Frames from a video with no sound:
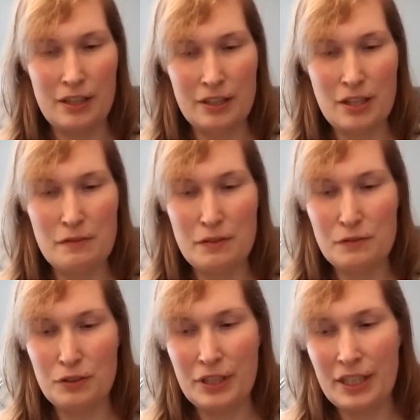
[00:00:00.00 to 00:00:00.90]
cover
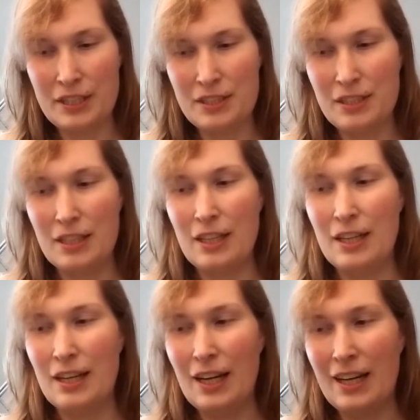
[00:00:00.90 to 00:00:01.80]
for it,
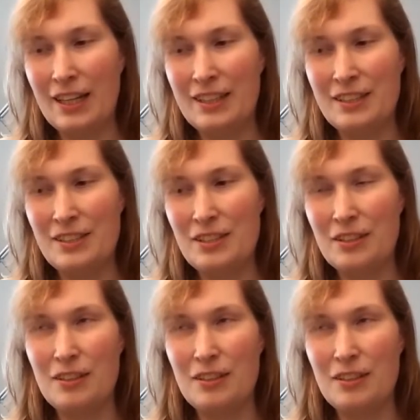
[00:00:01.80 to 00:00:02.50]
and